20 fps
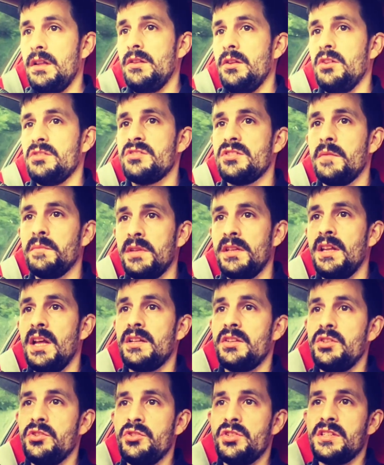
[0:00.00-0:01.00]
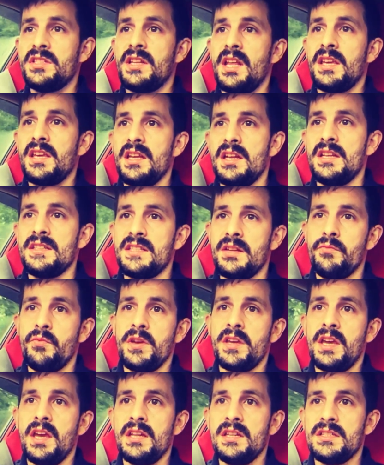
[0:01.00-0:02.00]
Not something that you just take it as a
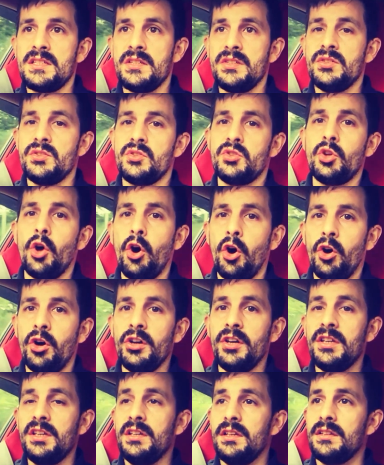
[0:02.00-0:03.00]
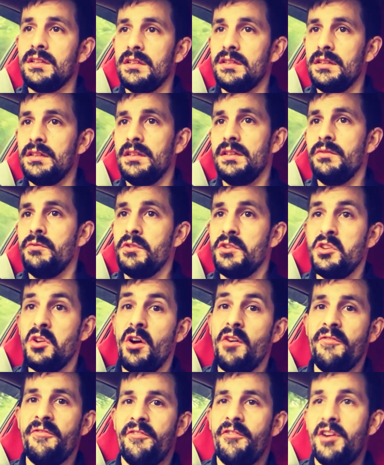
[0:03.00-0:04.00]
weekend toy with
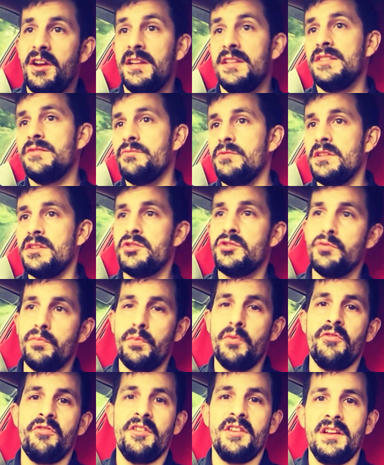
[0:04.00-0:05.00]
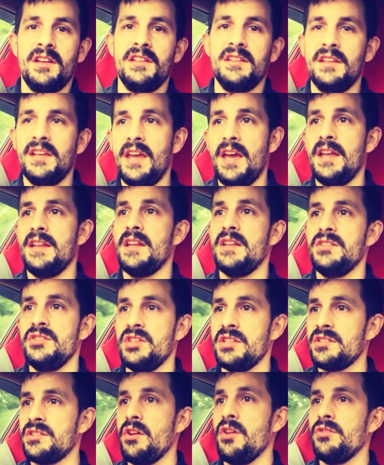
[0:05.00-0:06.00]
your friends with a Superfur in the end and
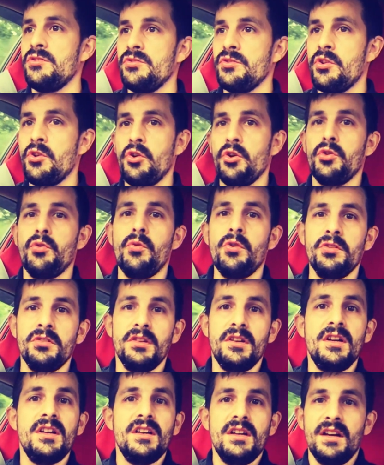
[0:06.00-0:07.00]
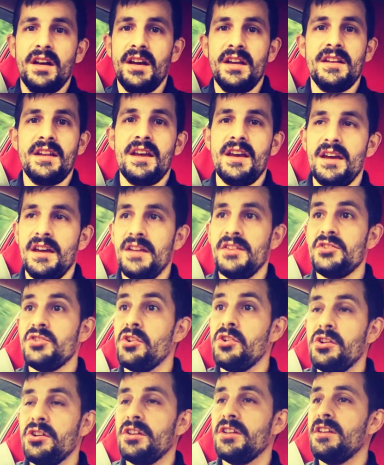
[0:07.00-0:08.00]
just go to Cornwall and
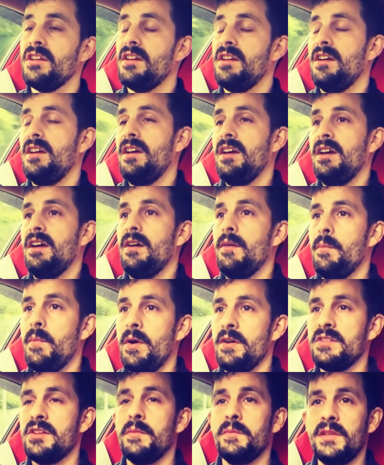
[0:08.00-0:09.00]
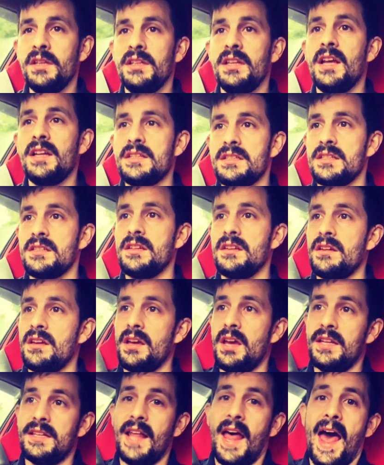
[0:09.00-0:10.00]
enjoy, but something that
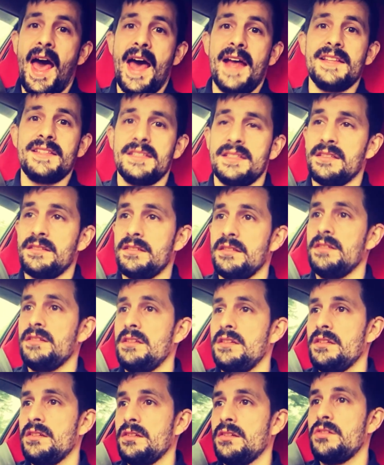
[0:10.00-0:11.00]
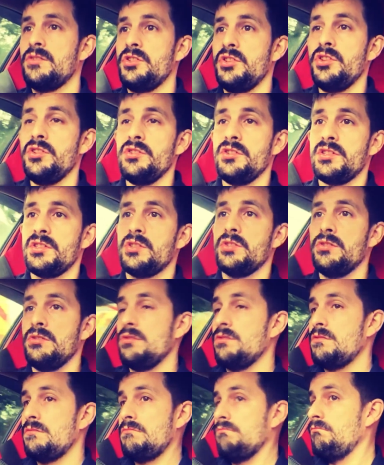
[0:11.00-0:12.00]
a dad could use to